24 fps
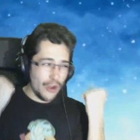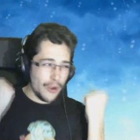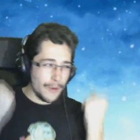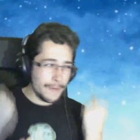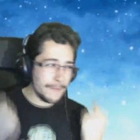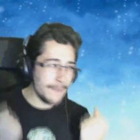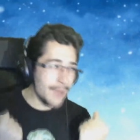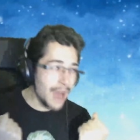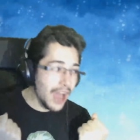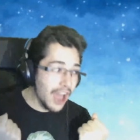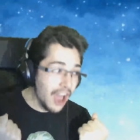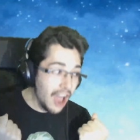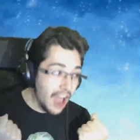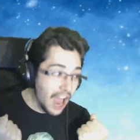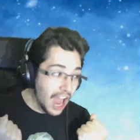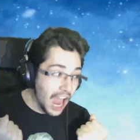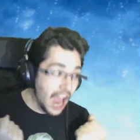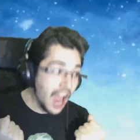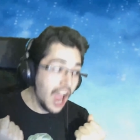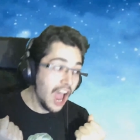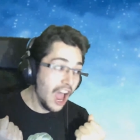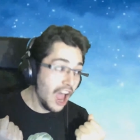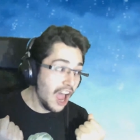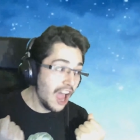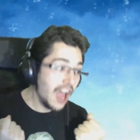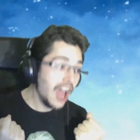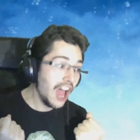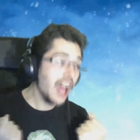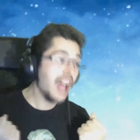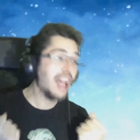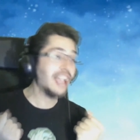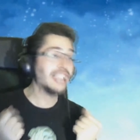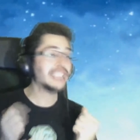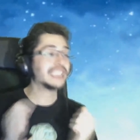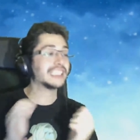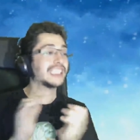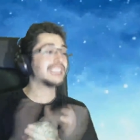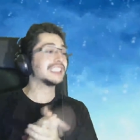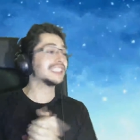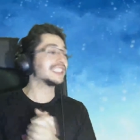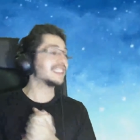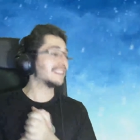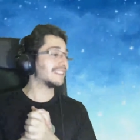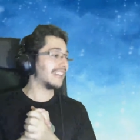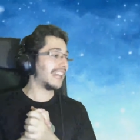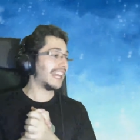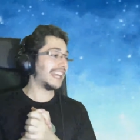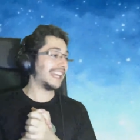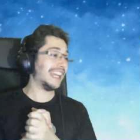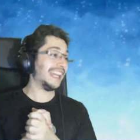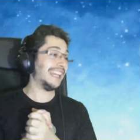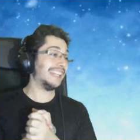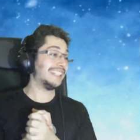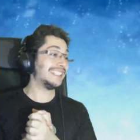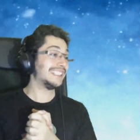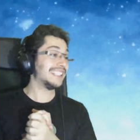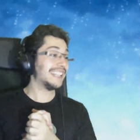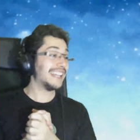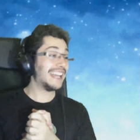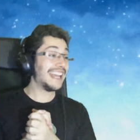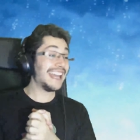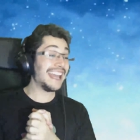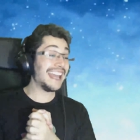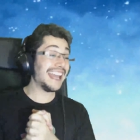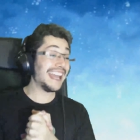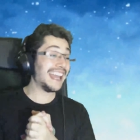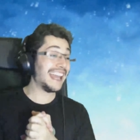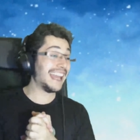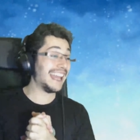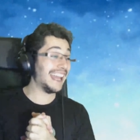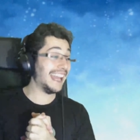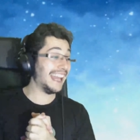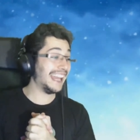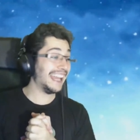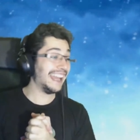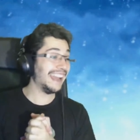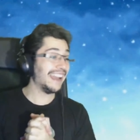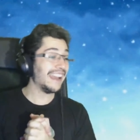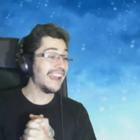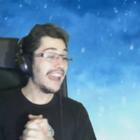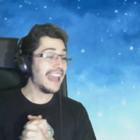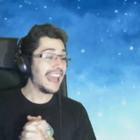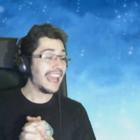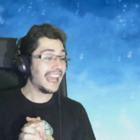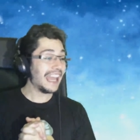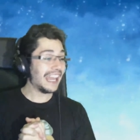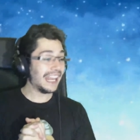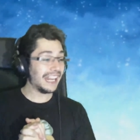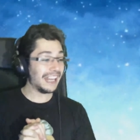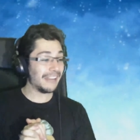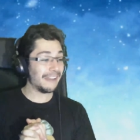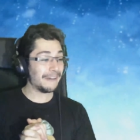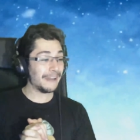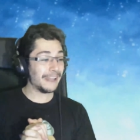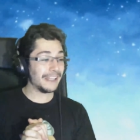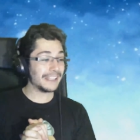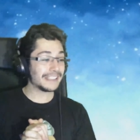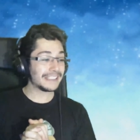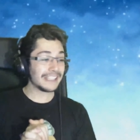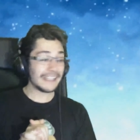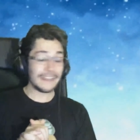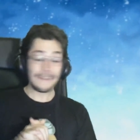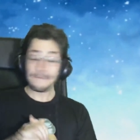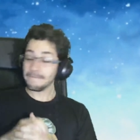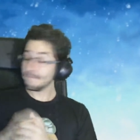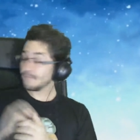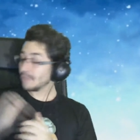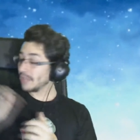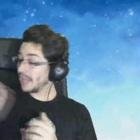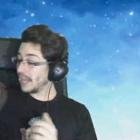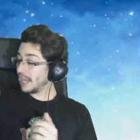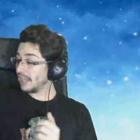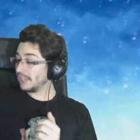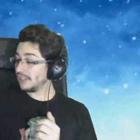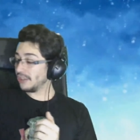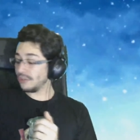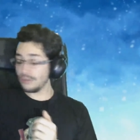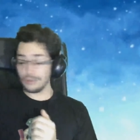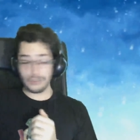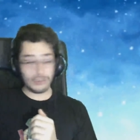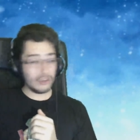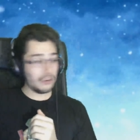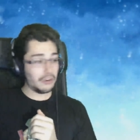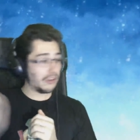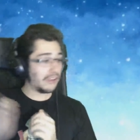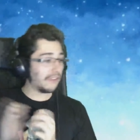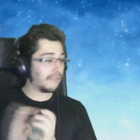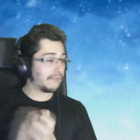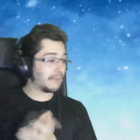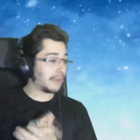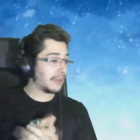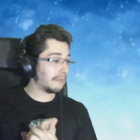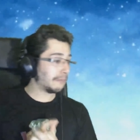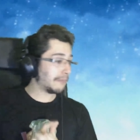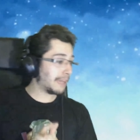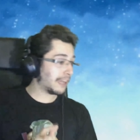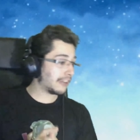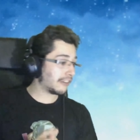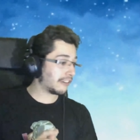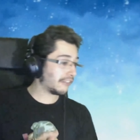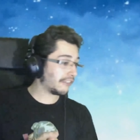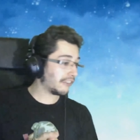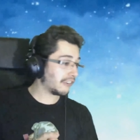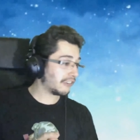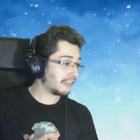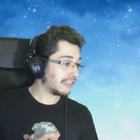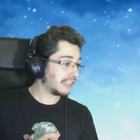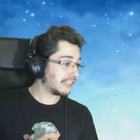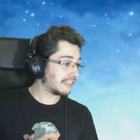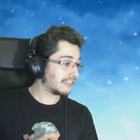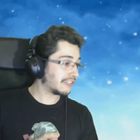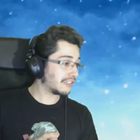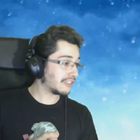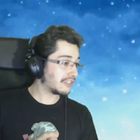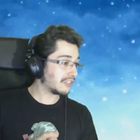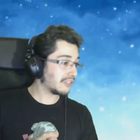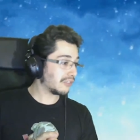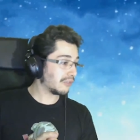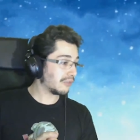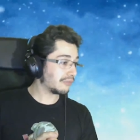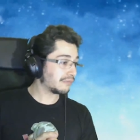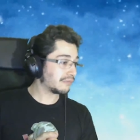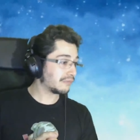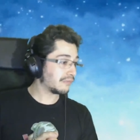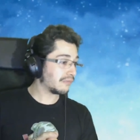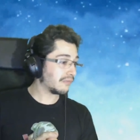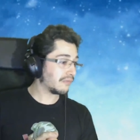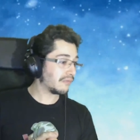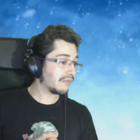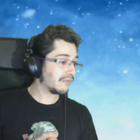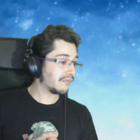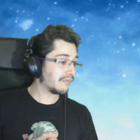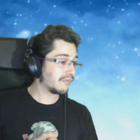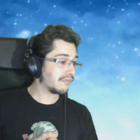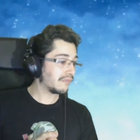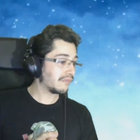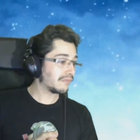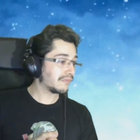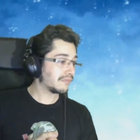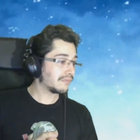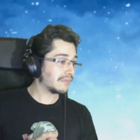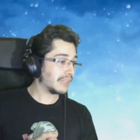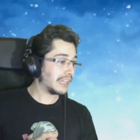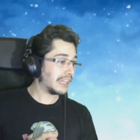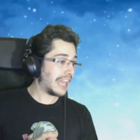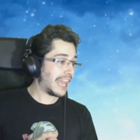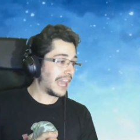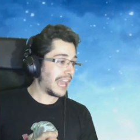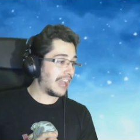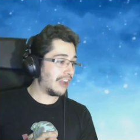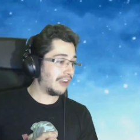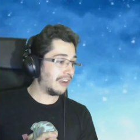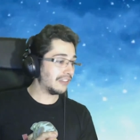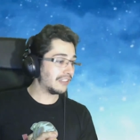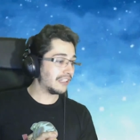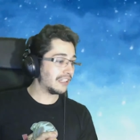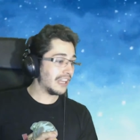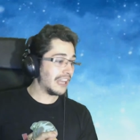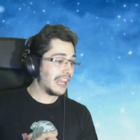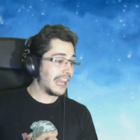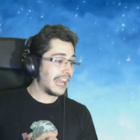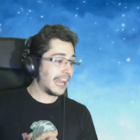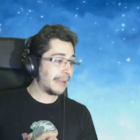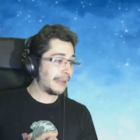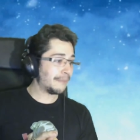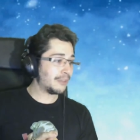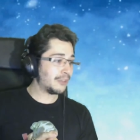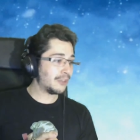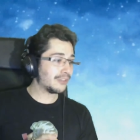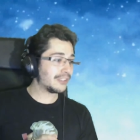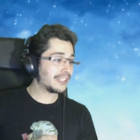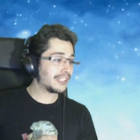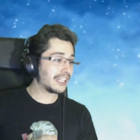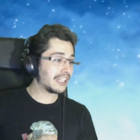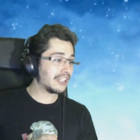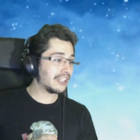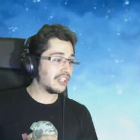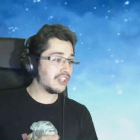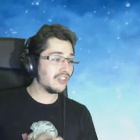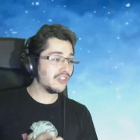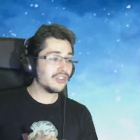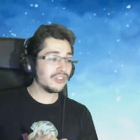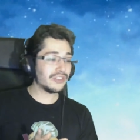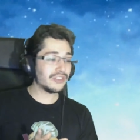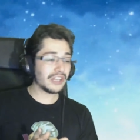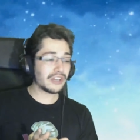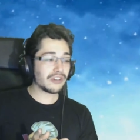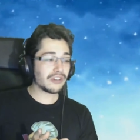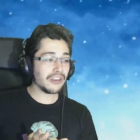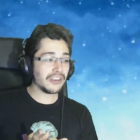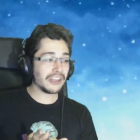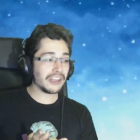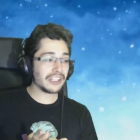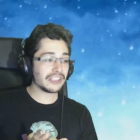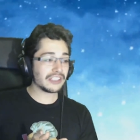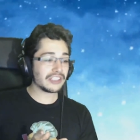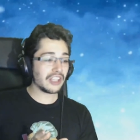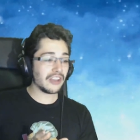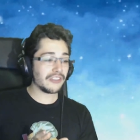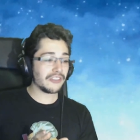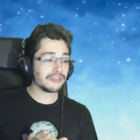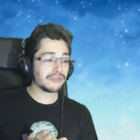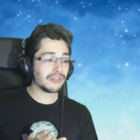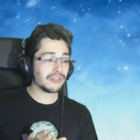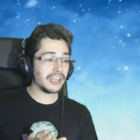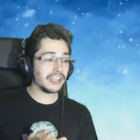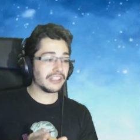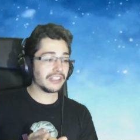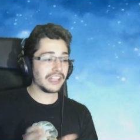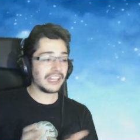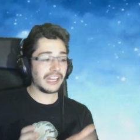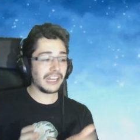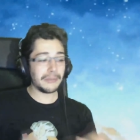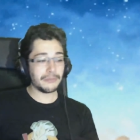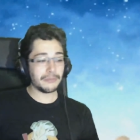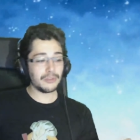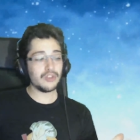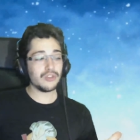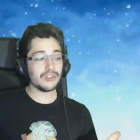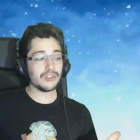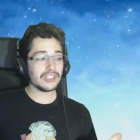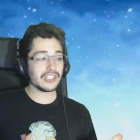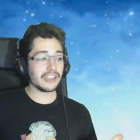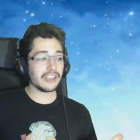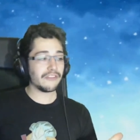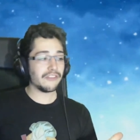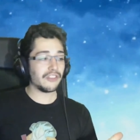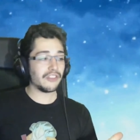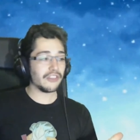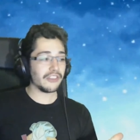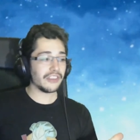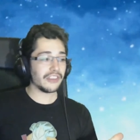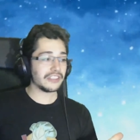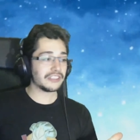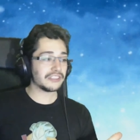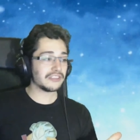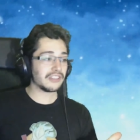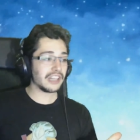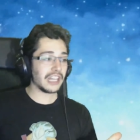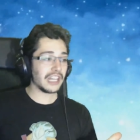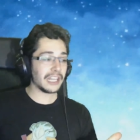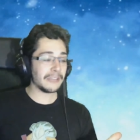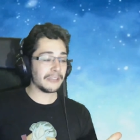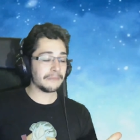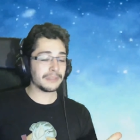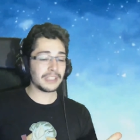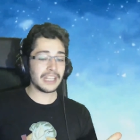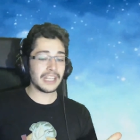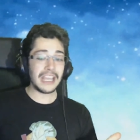the max! Again. Anyways, I don't know if my microphone is too loud. I'm using new recording software that I'm using for the streams.